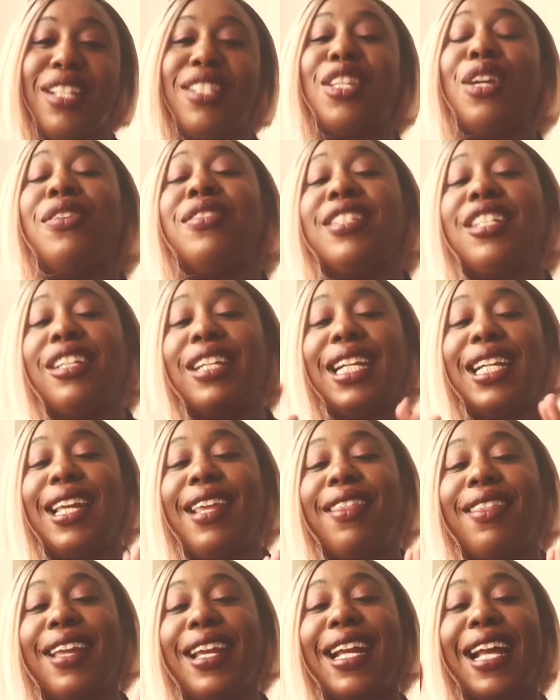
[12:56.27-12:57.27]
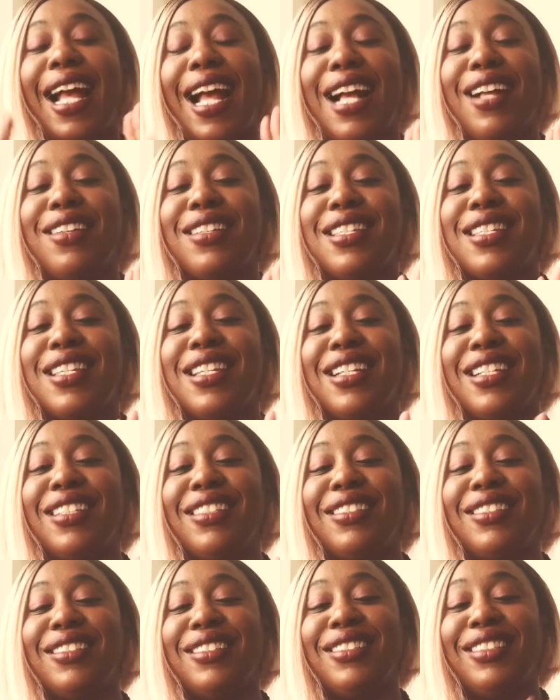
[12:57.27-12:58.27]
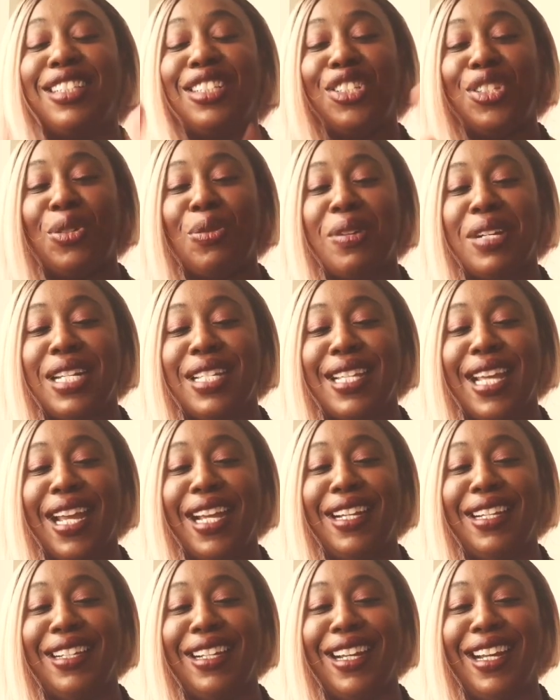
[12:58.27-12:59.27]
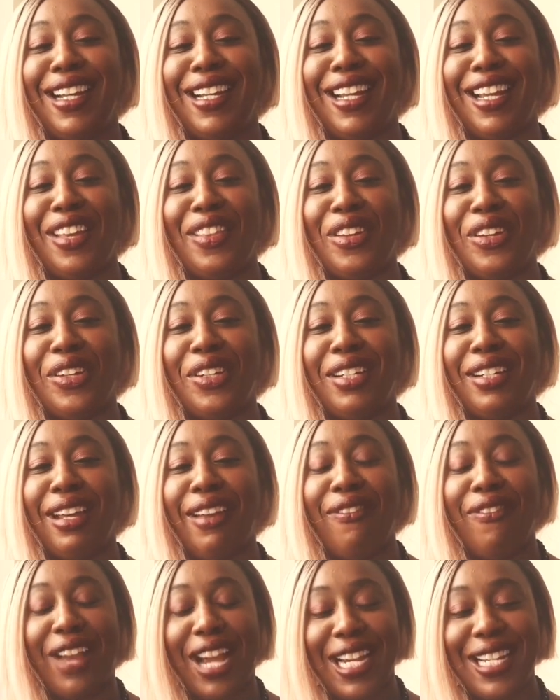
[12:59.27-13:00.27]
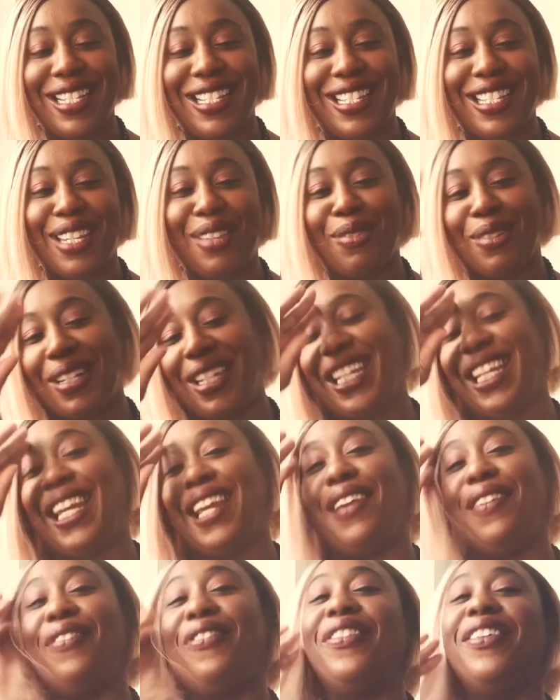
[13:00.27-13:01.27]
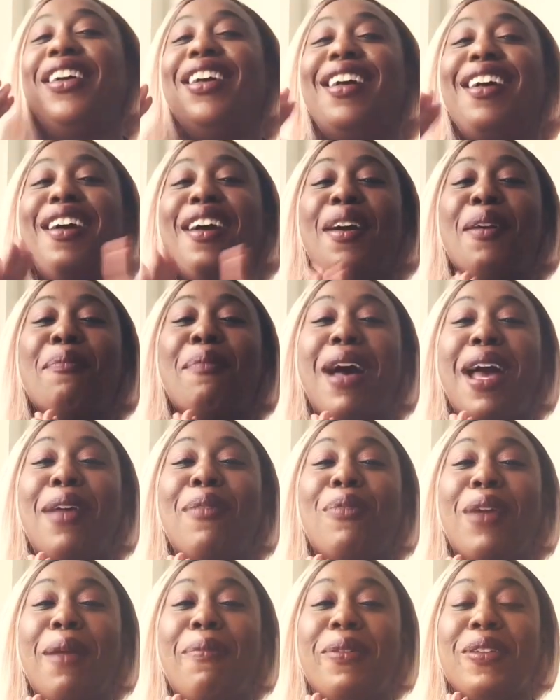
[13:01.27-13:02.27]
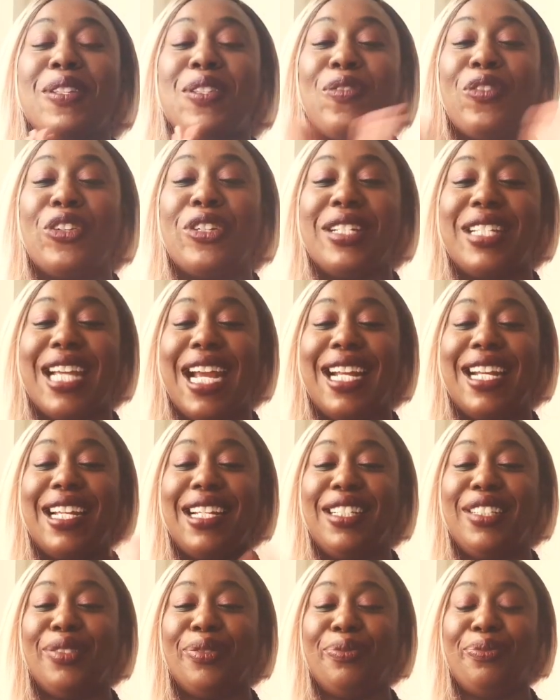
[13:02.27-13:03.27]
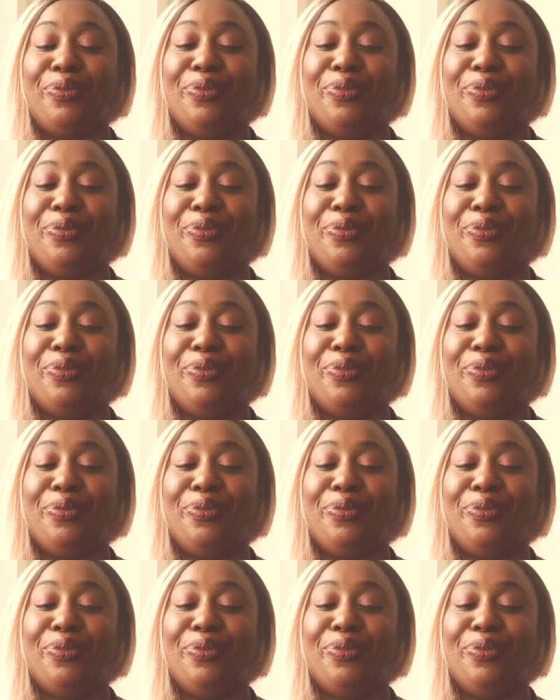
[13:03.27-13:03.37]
So is there anything else that you want to say? Any other advice you want to give my rebels for dating?